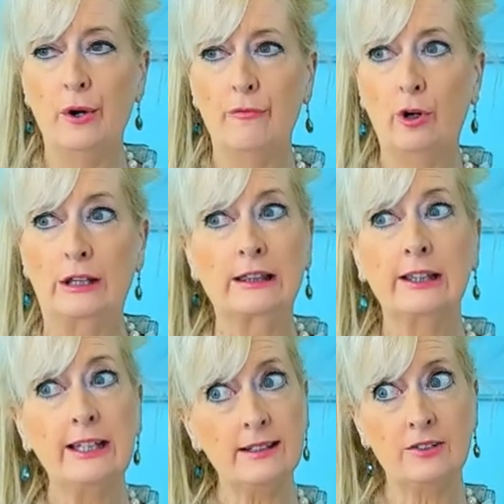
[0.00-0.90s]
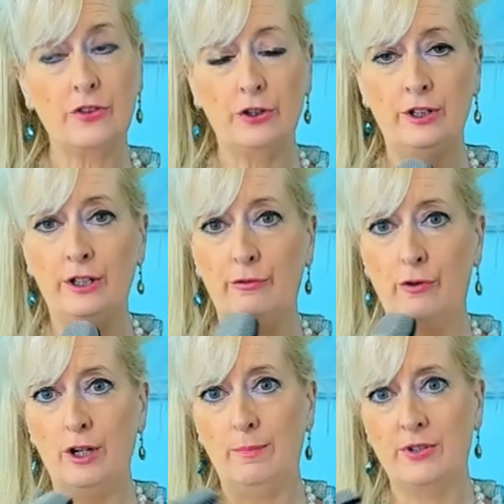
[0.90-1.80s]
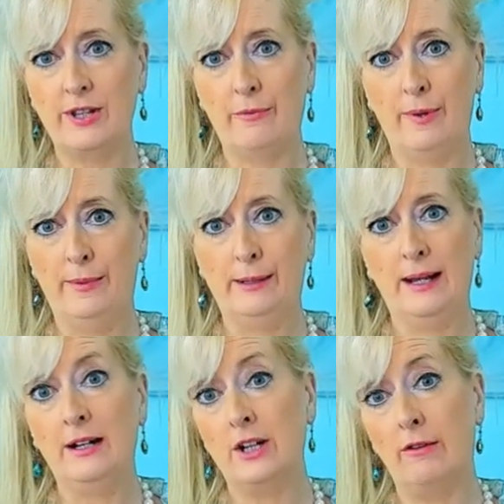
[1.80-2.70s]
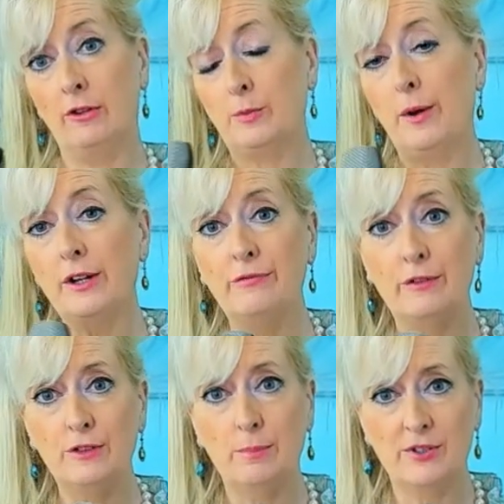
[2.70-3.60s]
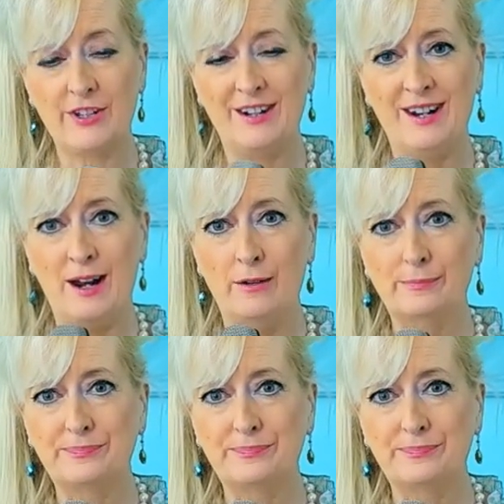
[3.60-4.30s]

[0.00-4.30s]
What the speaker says: for at least 30 to 40% women at Davos, probably 50% now.